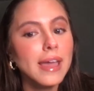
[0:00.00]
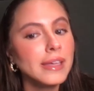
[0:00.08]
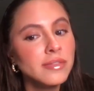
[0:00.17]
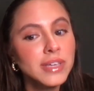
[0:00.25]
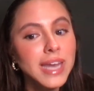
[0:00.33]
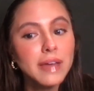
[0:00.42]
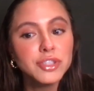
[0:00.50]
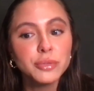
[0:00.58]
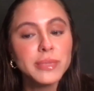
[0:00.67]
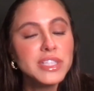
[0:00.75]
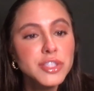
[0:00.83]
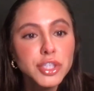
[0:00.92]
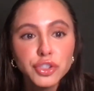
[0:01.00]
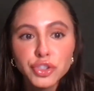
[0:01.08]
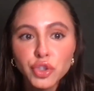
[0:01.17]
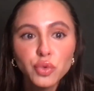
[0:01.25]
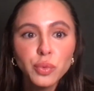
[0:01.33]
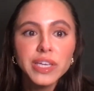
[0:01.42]
Even after missing
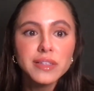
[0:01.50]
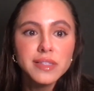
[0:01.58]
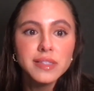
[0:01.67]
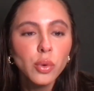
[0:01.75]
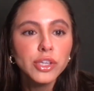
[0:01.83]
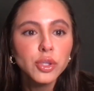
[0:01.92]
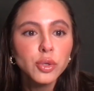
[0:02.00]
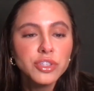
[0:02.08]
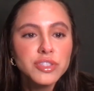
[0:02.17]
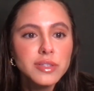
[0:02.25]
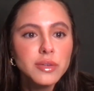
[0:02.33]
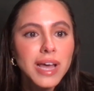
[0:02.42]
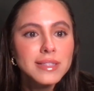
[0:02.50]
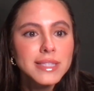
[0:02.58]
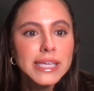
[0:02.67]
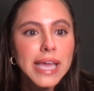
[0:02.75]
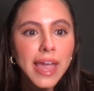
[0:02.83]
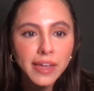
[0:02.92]
2 weeks, Quinn Ewers still has
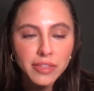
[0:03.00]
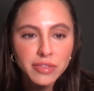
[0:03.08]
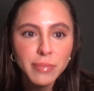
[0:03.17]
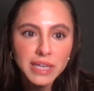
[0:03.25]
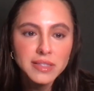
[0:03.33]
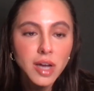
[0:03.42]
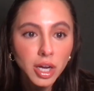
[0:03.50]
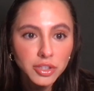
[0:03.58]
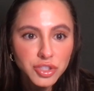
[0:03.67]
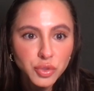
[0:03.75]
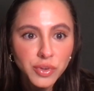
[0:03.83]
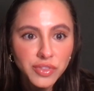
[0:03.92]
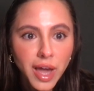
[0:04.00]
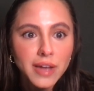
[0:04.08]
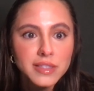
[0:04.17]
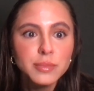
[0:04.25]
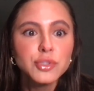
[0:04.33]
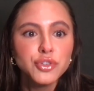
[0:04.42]
the eighth best odds to win the
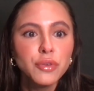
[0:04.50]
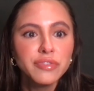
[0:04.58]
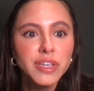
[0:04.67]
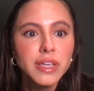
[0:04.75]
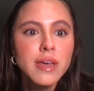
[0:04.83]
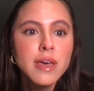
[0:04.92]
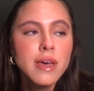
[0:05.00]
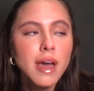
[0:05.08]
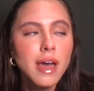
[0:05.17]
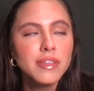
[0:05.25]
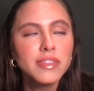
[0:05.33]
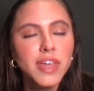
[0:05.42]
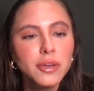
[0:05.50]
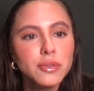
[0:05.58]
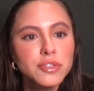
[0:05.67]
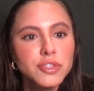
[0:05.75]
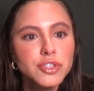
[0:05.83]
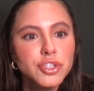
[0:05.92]
Heisman Trophy. I think that
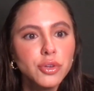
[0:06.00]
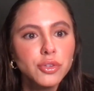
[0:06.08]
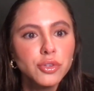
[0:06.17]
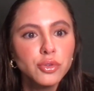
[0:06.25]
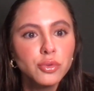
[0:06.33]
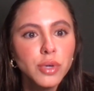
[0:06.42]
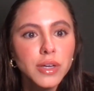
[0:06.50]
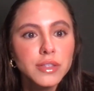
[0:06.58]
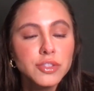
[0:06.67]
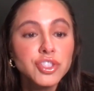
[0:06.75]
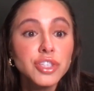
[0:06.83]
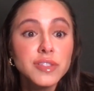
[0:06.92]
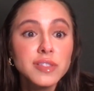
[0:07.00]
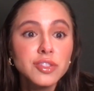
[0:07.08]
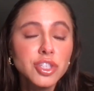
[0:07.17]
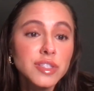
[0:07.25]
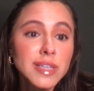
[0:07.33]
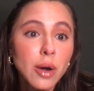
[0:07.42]
goes to show you
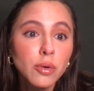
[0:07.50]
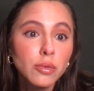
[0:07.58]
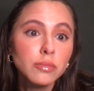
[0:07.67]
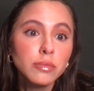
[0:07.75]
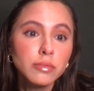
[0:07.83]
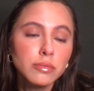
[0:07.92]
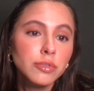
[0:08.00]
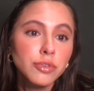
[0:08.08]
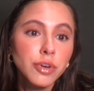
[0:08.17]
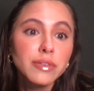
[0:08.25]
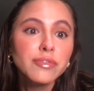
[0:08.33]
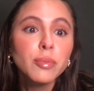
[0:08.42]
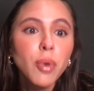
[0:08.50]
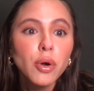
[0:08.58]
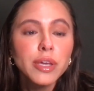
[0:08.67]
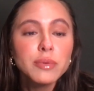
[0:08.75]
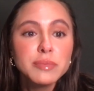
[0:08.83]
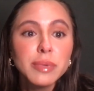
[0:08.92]
just how great of football
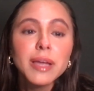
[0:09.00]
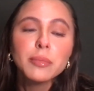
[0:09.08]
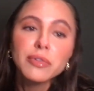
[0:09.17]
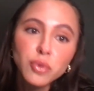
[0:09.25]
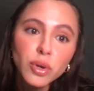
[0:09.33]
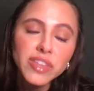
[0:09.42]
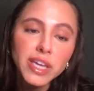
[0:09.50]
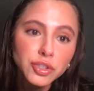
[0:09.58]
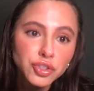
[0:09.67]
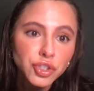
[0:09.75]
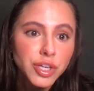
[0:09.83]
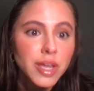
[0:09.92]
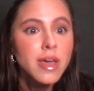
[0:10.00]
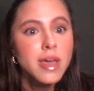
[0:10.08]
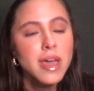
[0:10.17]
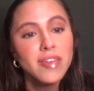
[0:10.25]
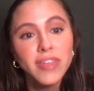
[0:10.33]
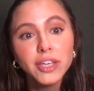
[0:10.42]
he was playing before the injury.
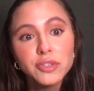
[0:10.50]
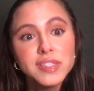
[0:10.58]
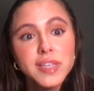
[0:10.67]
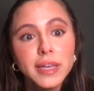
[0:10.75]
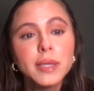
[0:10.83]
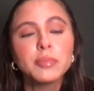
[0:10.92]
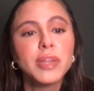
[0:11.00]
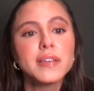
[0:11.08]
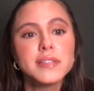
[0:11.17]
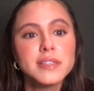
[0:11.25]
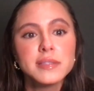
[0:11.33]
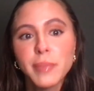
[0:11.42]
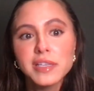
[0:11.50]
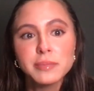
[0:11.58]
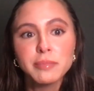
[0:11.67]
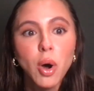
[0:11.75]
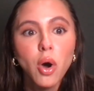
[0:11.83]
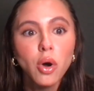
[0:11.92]
And like you said, he plays his
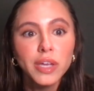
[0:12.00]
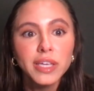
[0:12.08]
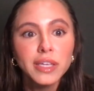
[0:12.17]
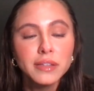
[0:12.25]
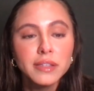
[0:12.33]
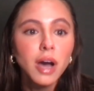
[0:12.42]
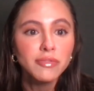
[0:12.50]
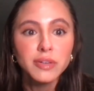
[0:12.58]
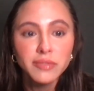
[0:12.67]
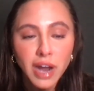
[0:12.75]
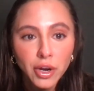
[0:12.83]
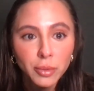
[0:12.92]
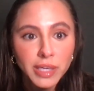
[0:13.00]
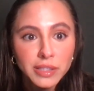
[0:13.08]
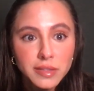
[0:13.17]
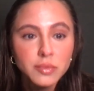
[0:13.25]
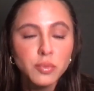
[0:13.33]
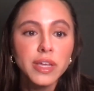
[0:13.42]
best ball in tough
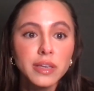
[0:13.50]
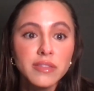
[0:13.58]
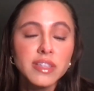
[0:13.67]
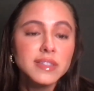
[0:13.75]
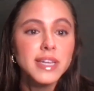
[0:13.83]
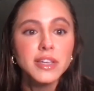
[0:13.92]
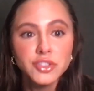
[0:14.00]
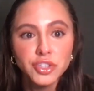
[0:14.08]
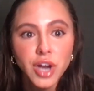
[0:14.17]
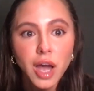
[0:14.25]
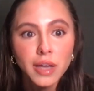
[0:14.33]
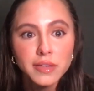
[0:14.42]
environments when the stakes are high.